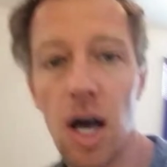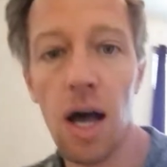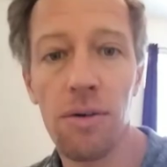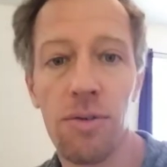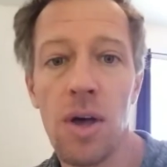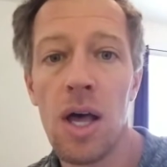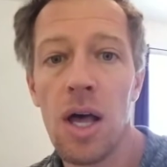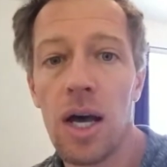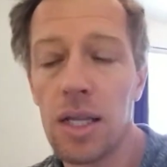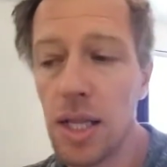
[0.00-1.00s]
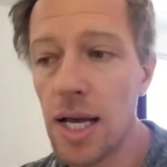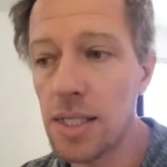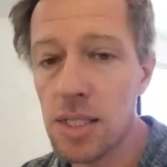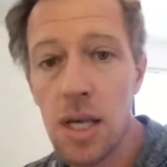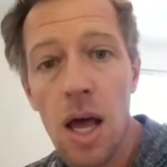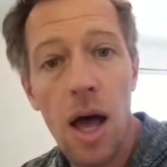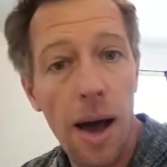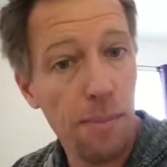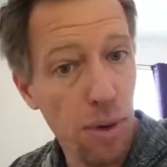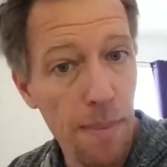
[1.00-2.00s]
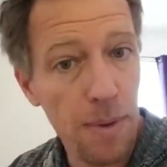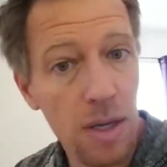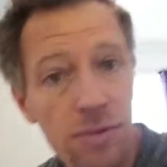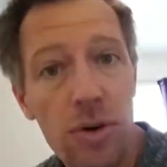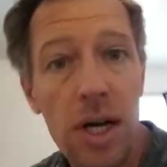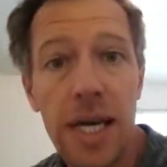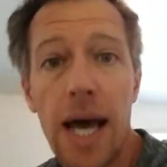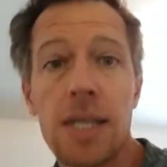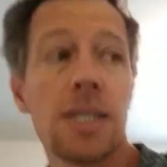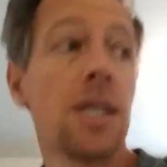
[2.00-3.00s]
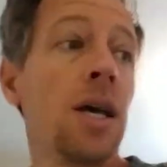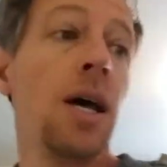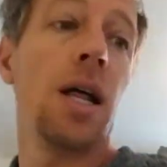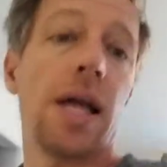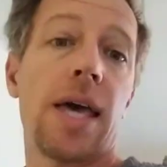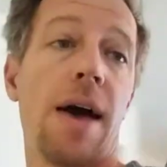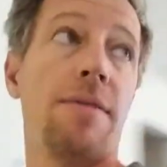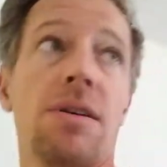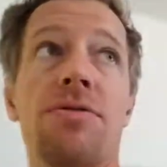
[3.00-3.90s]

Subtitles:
off unless I'm prepping it for a guest, like having a